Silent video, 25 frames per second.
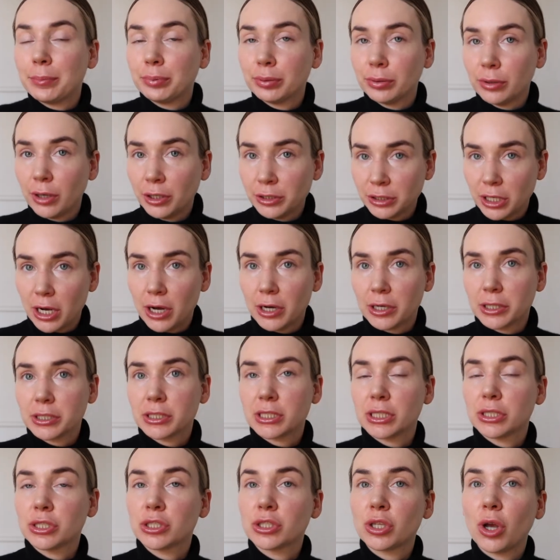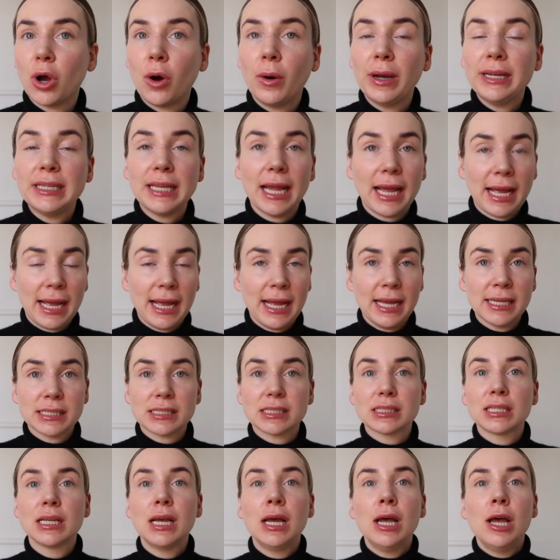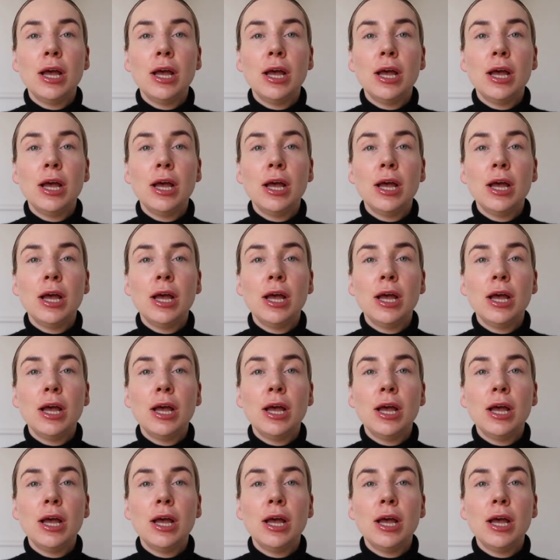product, so it has